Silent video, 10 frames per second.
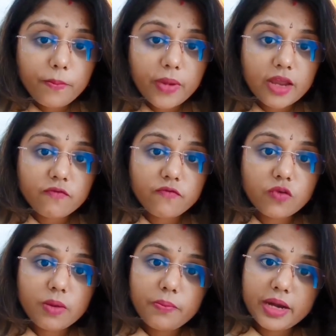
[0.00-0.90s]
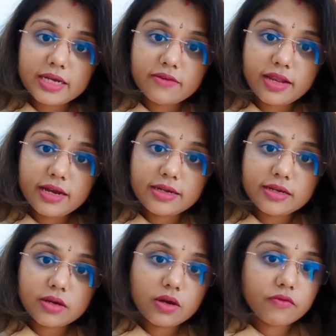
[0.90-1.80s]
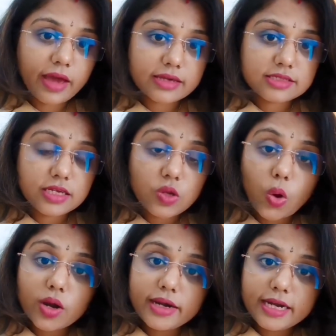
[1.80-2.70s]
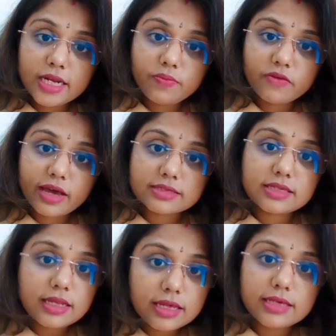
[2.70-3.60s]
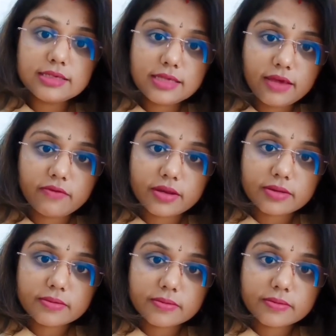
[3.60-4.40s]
painful pentavalent vaccine or a DTP vaccine, is given.